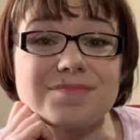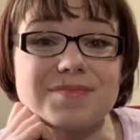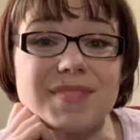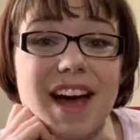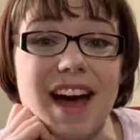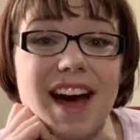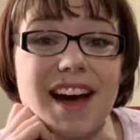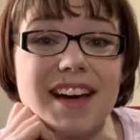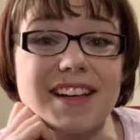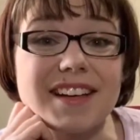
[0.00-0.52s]

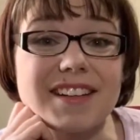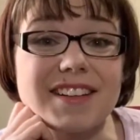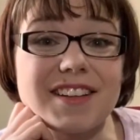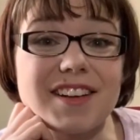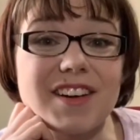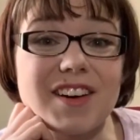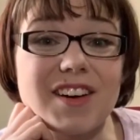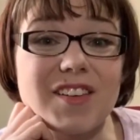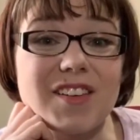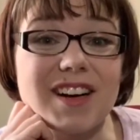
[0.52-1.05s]
How you
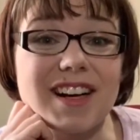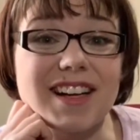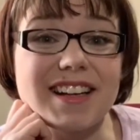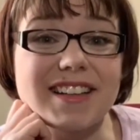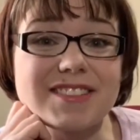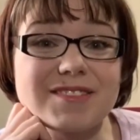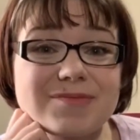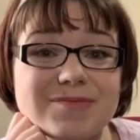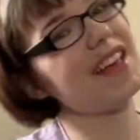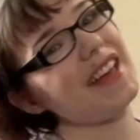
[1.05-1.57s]

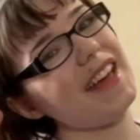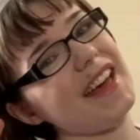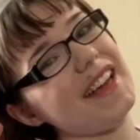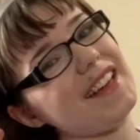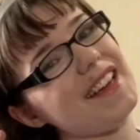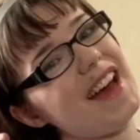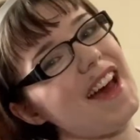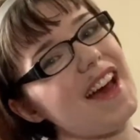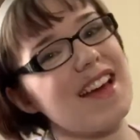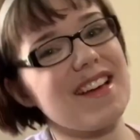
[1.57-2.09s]
doing? Hey
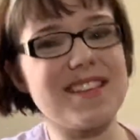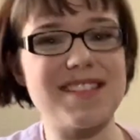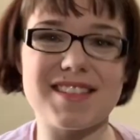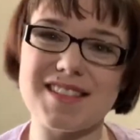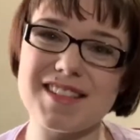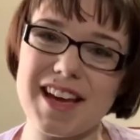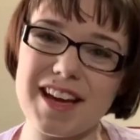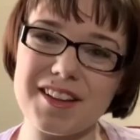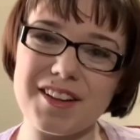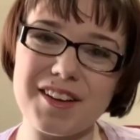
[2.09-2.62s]
guys,
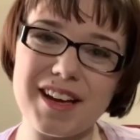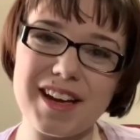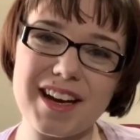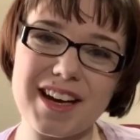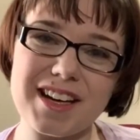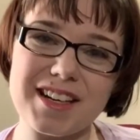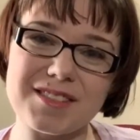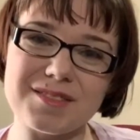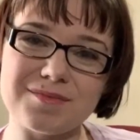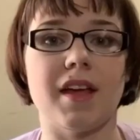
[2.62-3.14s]
Taylor
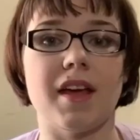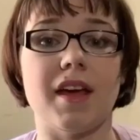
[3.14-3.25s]
here.